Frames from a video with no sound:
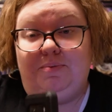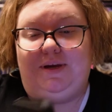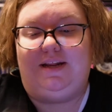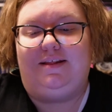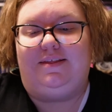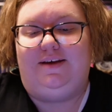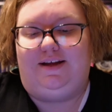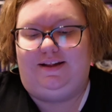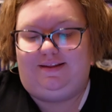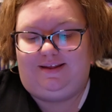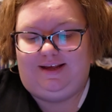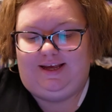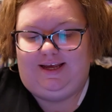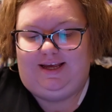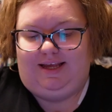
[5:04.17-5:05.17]
readathons.
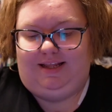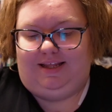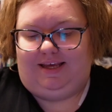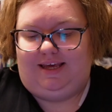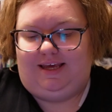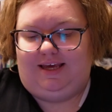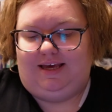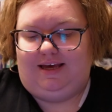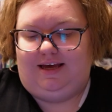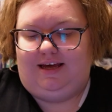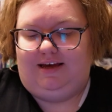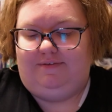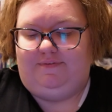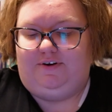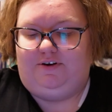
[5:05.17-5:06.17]
The
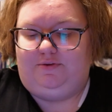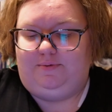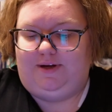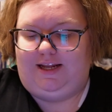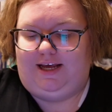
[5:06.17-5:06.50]
first one,